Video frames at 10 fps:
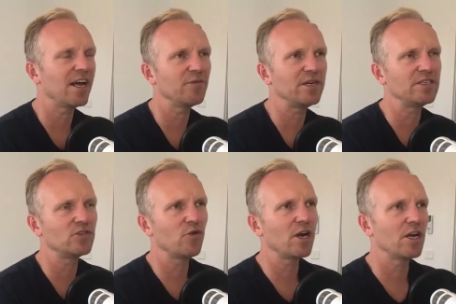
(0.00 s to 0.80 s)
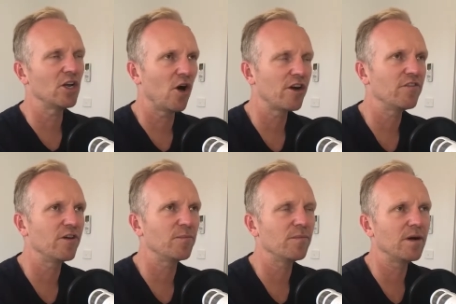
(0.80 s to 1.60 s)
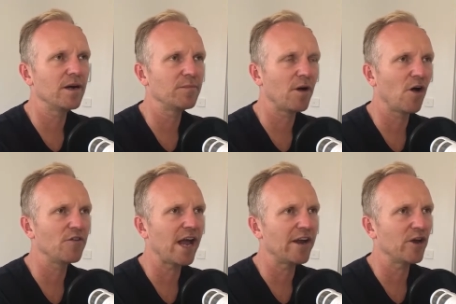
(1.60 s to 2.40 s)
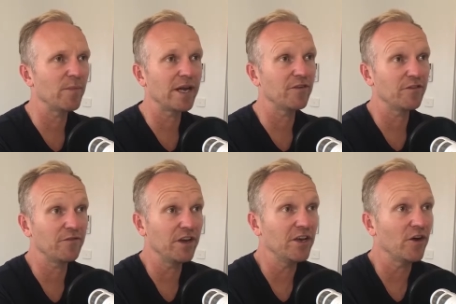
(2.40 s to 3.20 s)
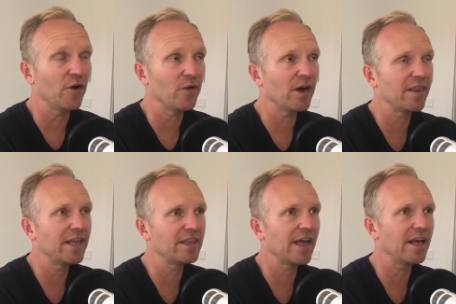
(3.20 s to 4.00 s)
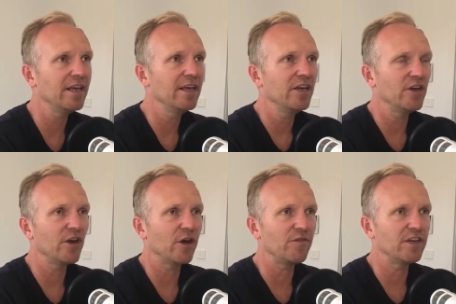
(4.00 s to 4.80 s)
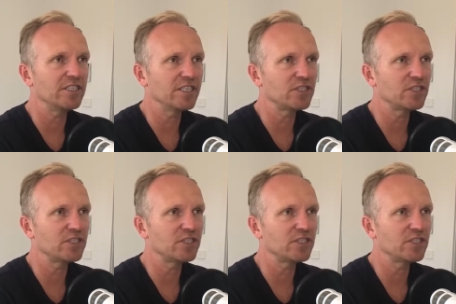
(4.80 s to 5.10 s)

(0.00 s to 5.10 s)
and I, we talk a lot of them um, over at Adio Media for video. And I think that you know, if you